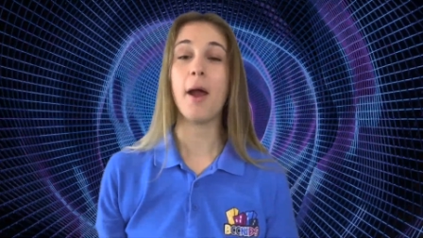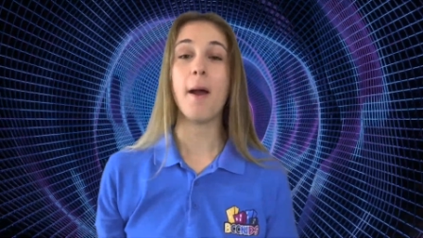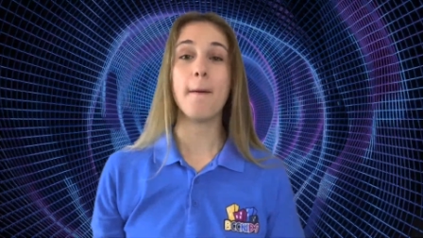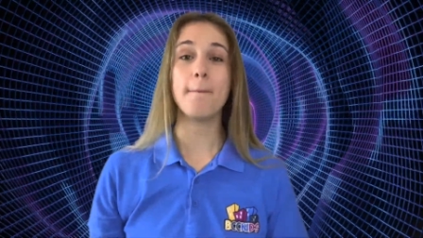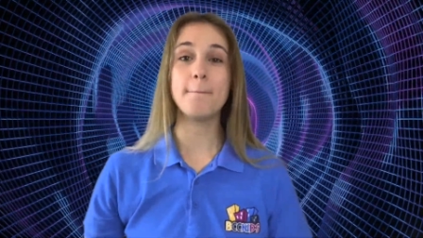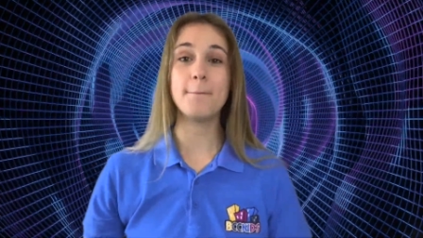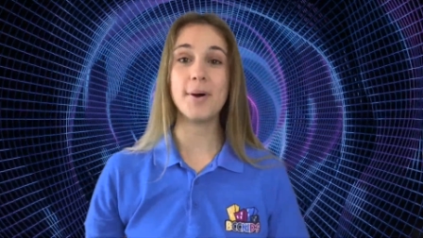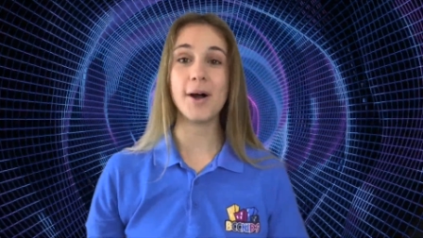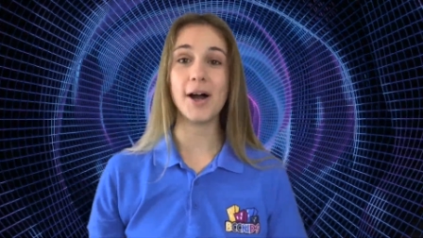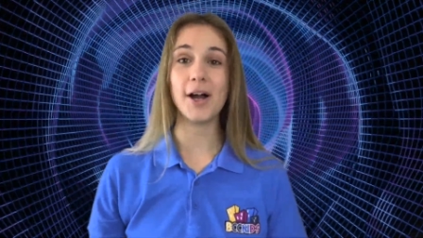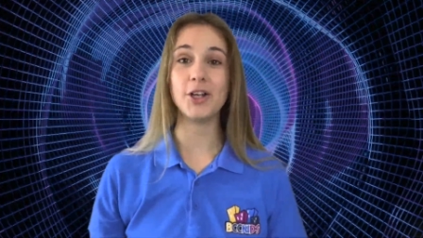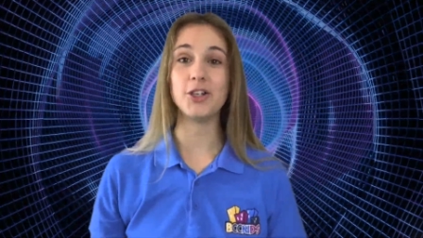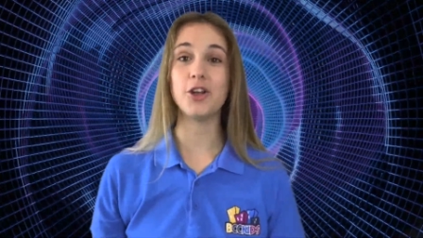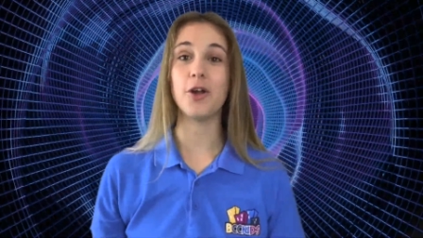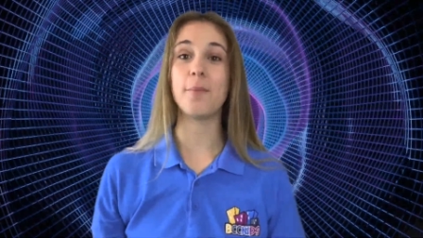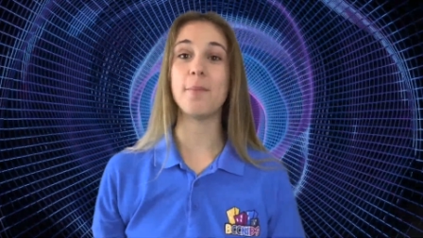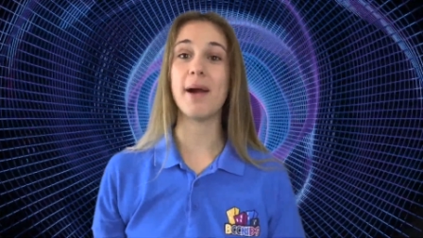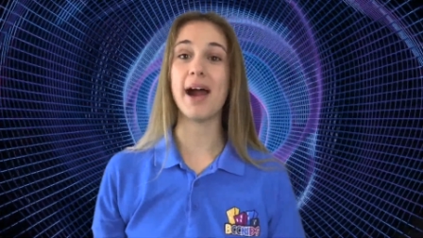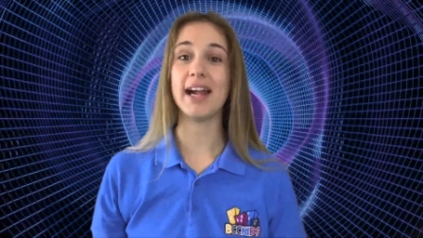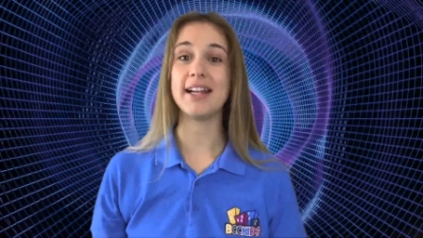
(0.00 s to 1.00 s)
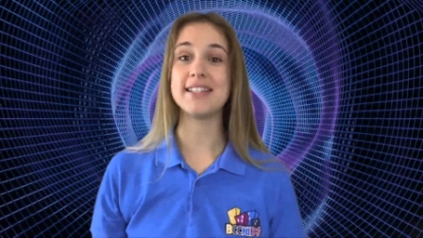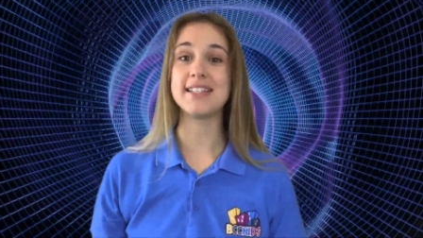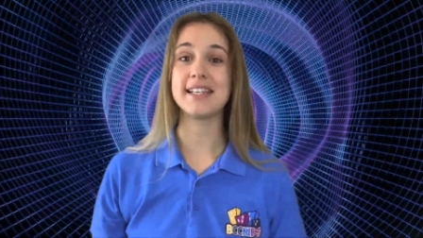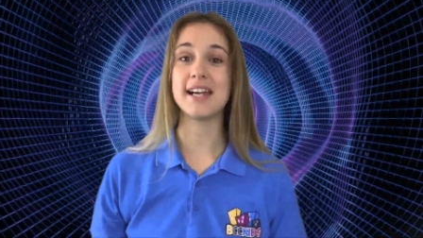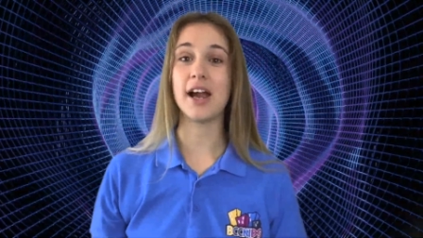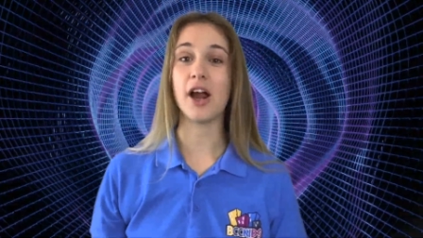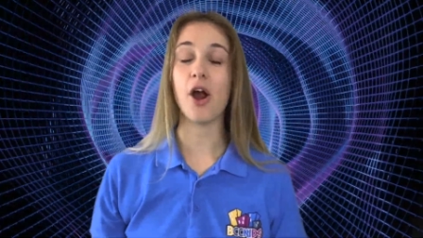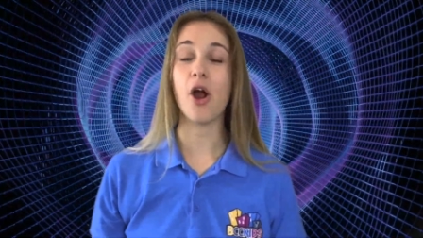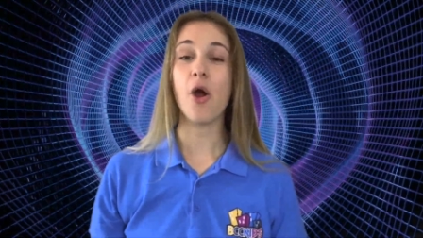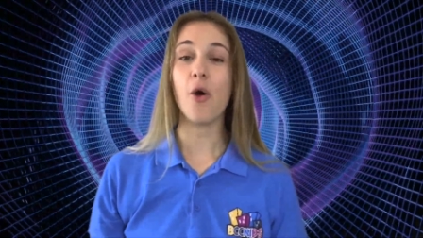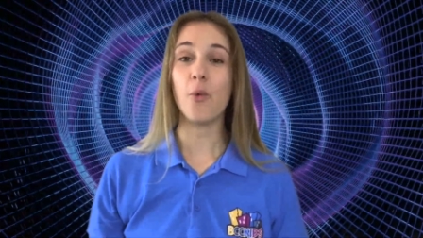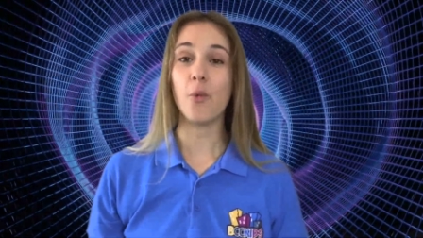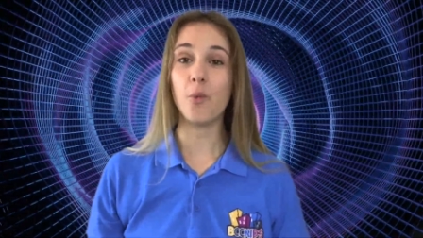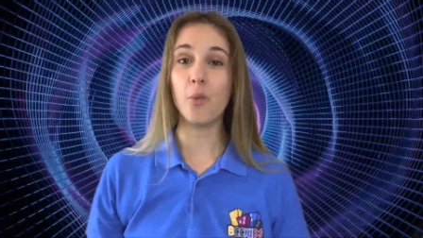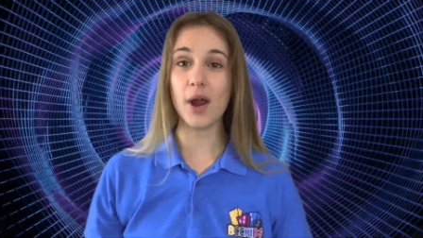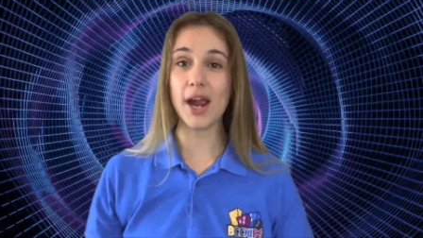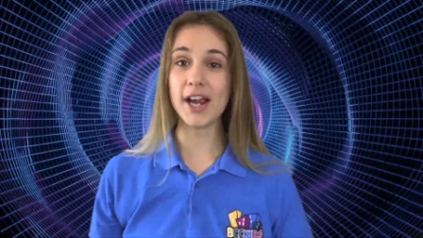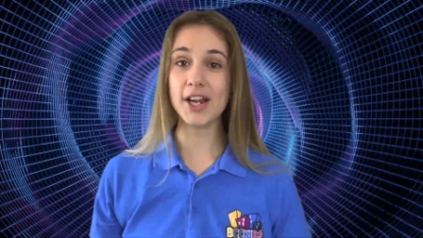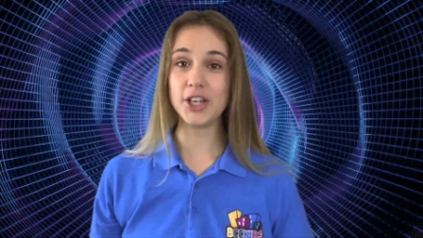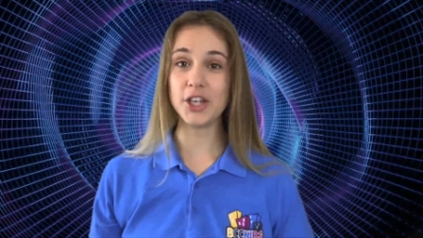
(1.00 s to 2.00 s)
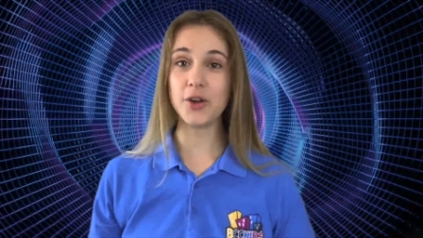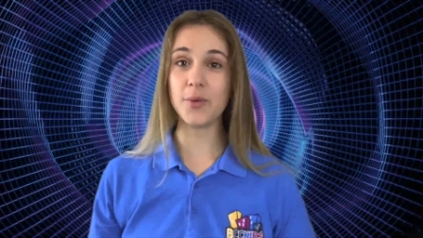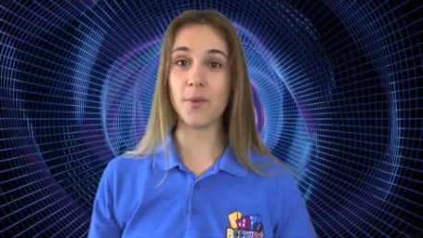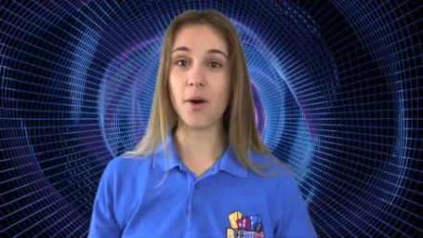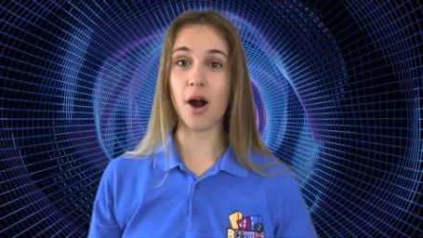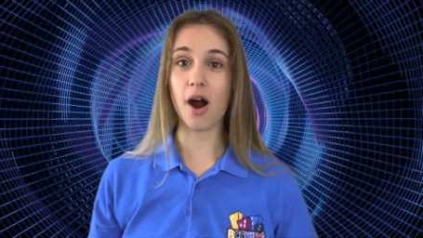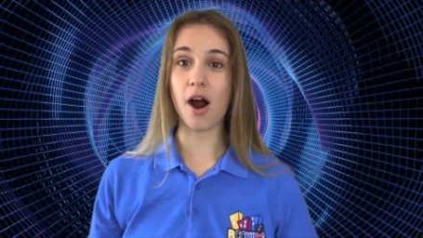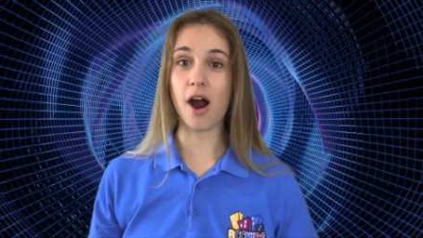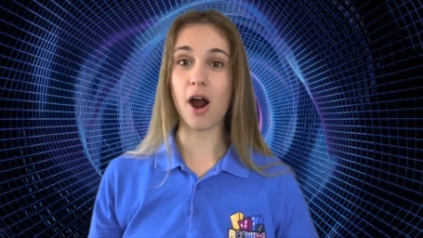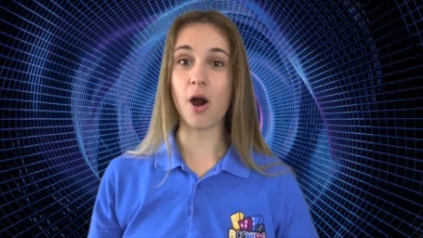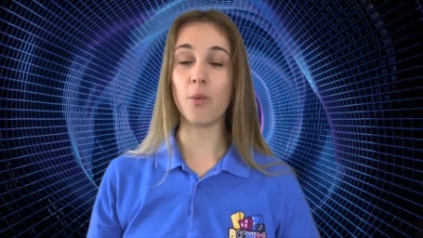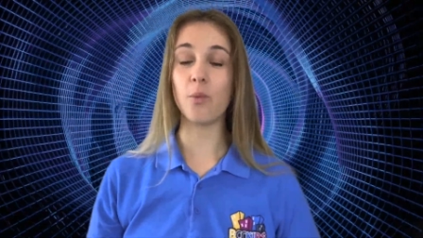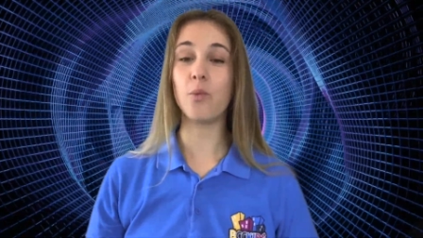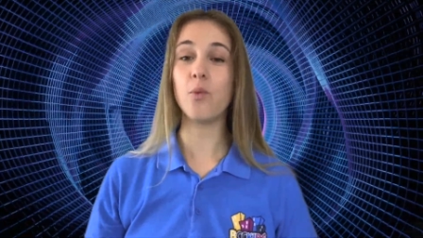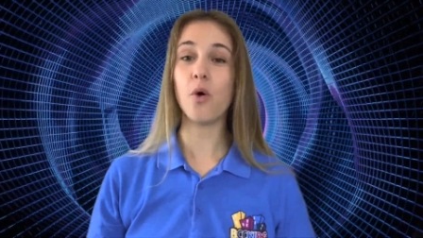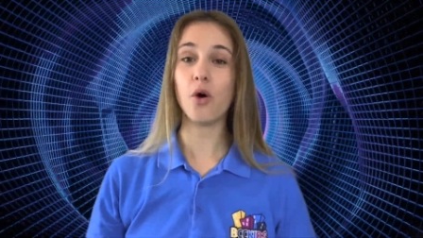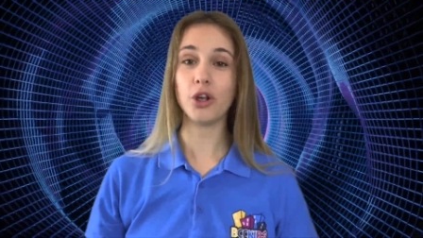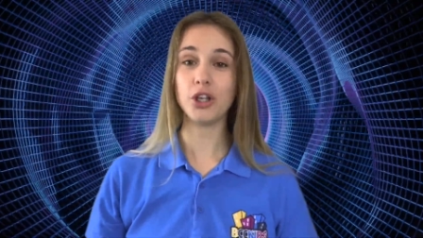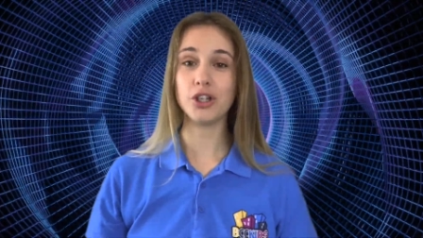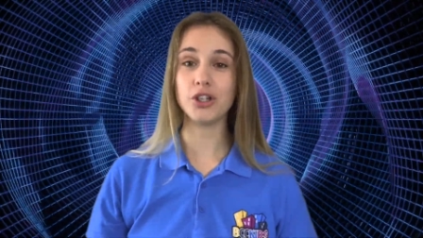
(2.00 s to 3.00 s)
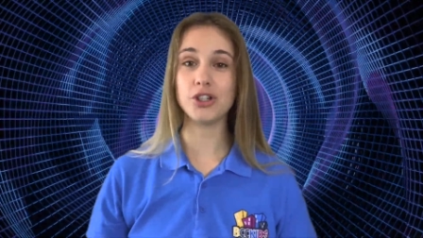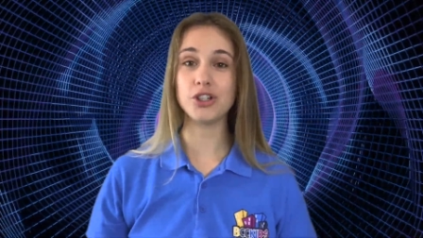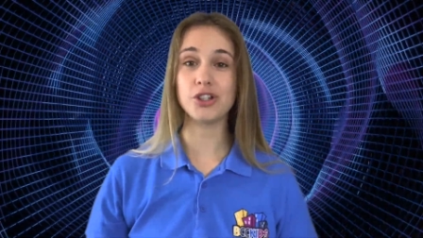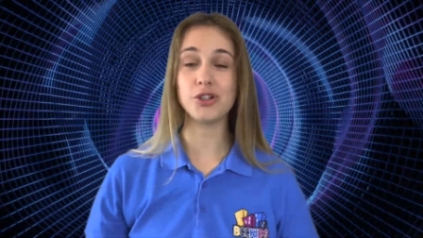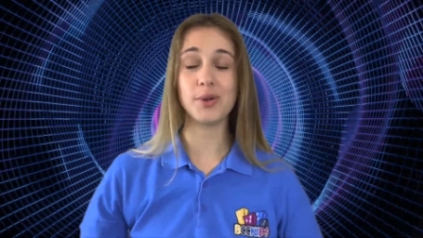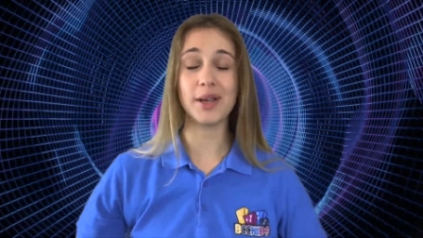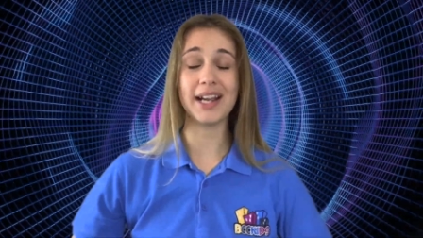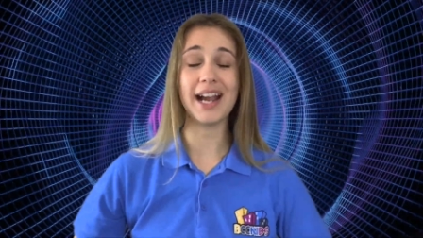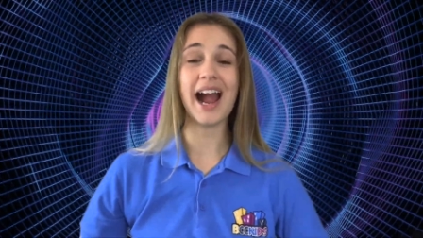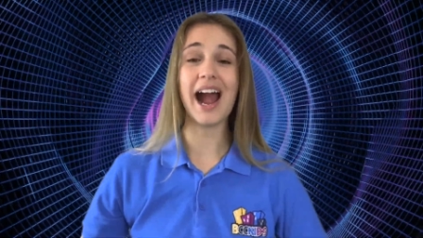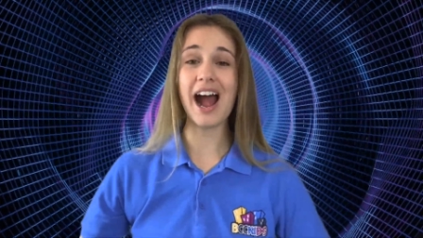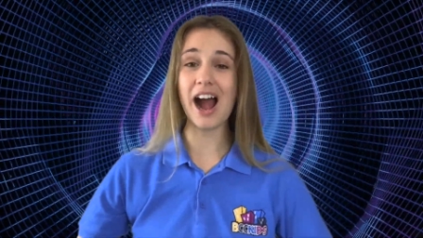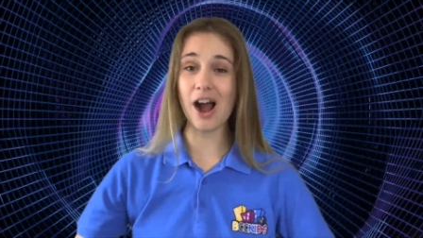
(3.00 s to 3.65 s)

But no matter where you are, what you're doing, how